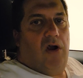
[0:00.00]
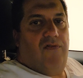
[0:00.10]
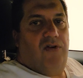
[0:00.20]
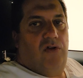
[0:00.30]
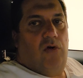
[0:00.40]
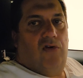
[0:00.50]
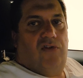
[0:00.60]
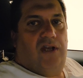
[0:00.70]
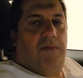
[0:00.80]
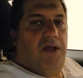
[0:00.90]
Have you
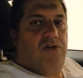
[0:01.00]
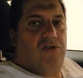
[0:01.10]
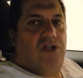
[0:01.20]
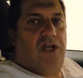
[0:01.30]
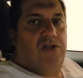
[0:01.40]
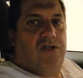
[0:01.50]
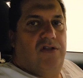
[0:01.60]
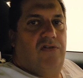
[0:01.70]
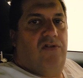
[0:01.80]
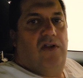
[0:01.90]
noticed any major
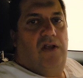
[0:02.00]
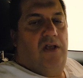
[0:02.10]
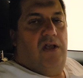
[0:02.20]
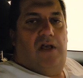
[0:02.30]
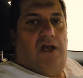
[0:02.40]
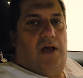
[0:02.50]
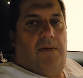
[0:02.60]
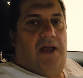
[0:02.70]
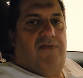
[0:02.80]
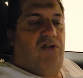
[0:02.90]
changes?
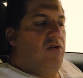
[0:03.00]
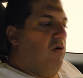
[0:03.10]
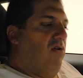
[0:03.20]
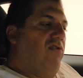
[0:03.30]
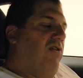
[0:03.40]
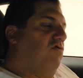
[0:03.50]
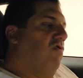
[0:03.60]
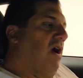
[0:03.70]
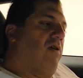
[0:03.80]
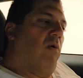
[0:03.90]
Have you noticed the
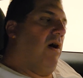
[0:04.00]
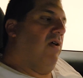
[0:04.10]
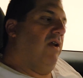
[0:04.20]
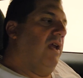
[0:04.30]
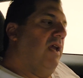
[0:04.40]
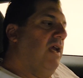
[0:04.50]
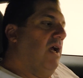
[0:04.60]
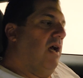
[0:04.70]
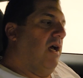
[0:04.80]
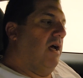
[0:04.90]
ride quality
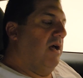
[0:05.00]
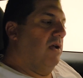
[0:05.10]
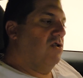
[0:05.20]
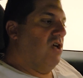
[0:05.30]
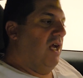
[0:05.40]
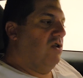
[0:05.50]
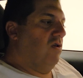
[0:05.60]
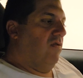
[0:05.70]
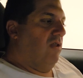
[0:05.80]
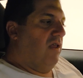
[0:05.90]
change
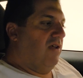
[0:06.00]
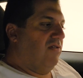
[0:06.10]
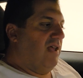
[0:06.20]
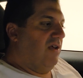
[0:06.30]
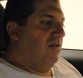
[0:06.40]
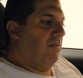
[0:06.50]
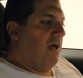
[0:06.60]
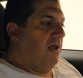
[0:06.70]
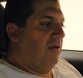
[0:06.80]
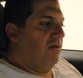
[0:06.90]
over the last 1,000
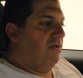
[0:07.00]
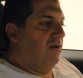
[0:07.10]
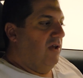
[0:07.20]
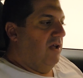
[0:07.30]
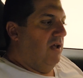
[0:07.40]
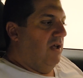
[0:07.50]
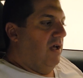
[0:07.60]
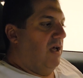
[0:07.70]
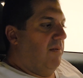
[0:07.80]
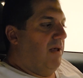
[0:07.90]
miles?
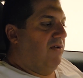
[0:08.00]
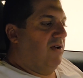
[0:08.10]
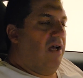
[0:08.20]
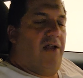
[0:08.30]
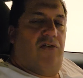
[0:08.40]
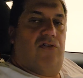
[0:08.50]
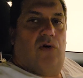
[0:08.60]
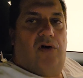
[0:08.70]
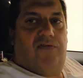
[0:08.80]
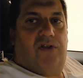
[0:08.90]
Has it gotten
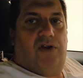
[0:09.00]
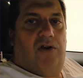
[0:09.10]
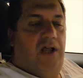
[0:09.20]
softer?